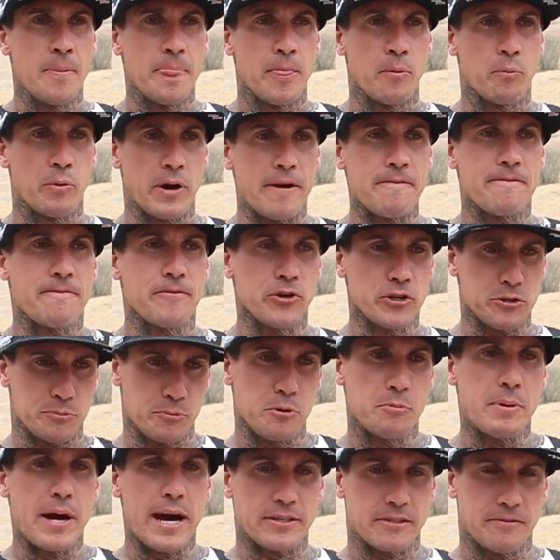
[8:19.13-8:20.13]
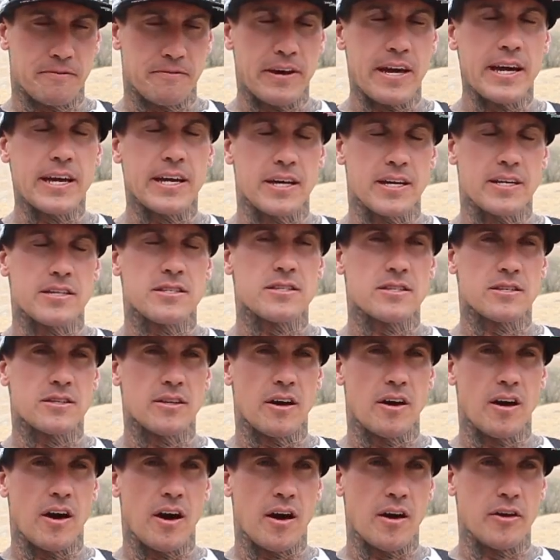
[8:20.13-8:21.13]
when I first moved back to Vegas,
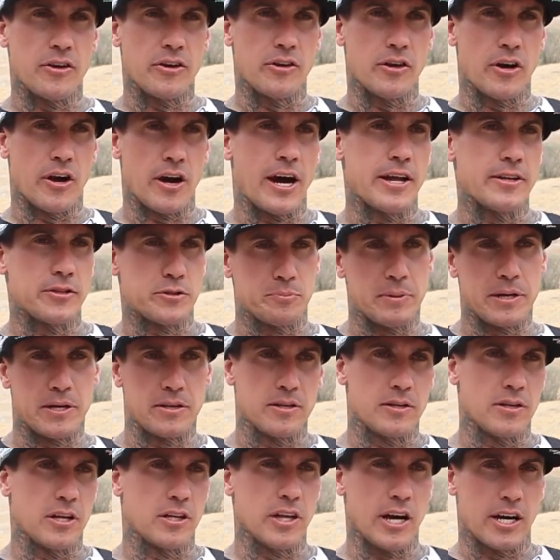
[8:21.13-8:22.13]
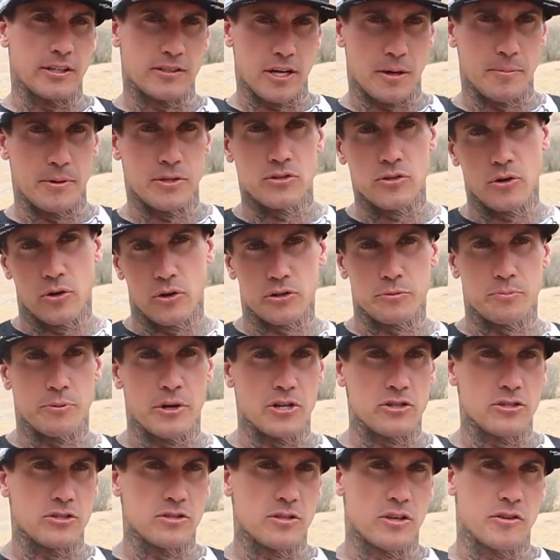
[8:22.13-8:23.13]
you know, I'd spend a lot of time at Soul
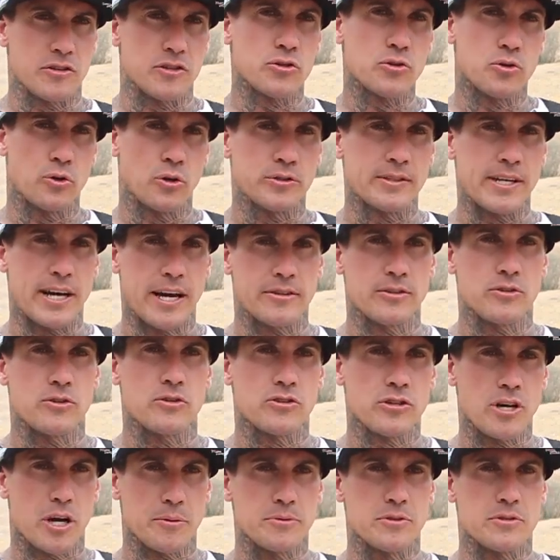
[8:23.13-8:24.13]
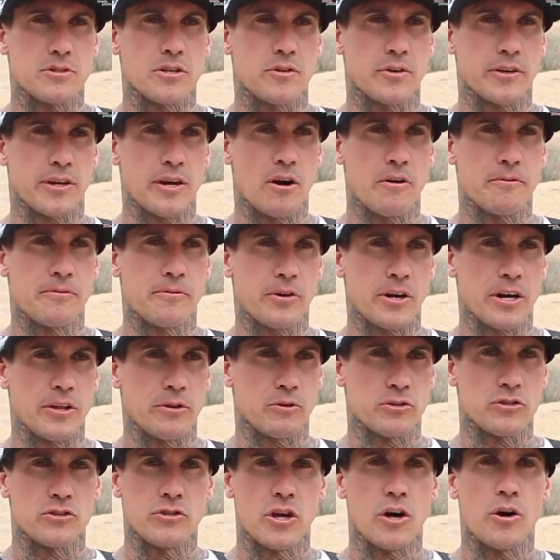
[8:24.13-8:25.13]
Expressions and all these cool tattoo shops in Southern California. And
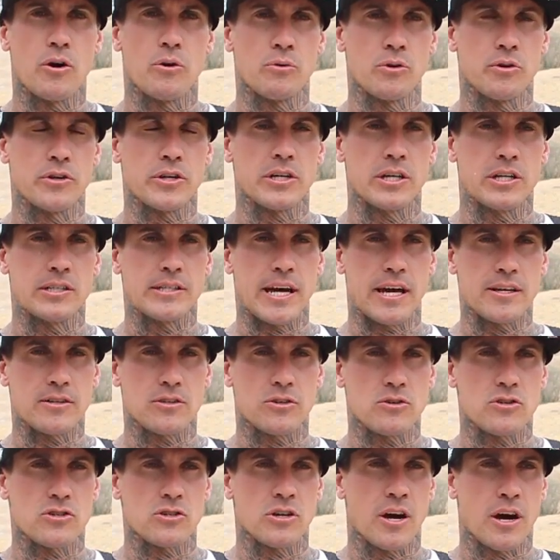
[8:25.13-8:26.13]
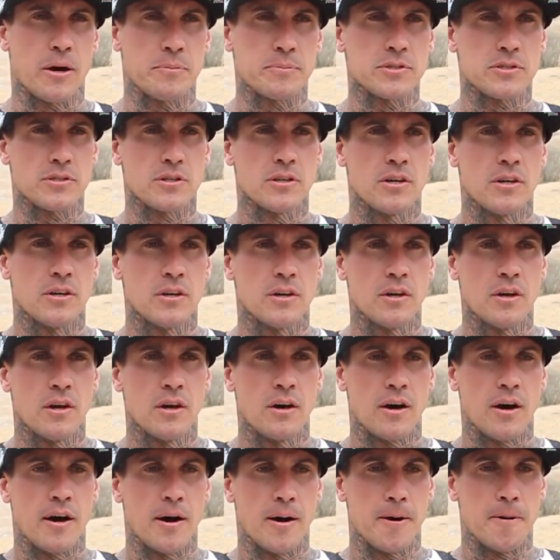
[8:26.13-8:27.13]
there was no really good tattoo shops.
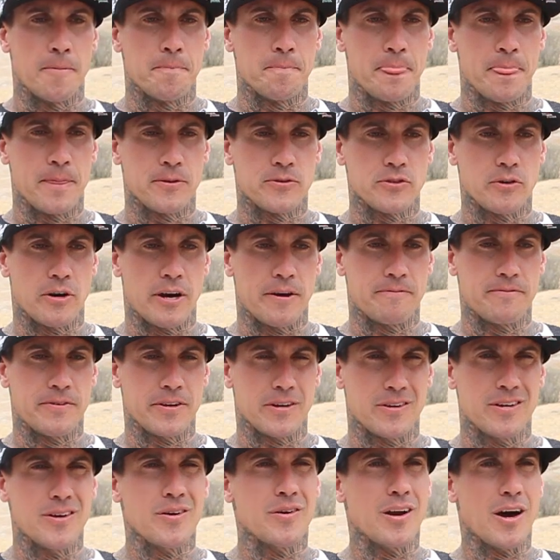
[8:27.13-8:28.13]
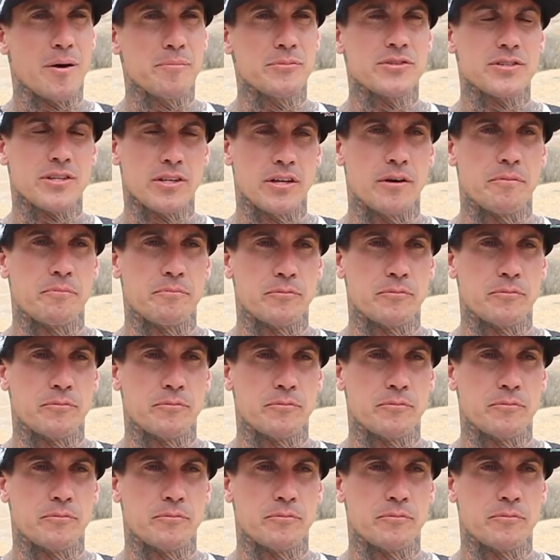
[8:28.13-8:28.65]
Um, so I figured, you know what, I'm just gonna,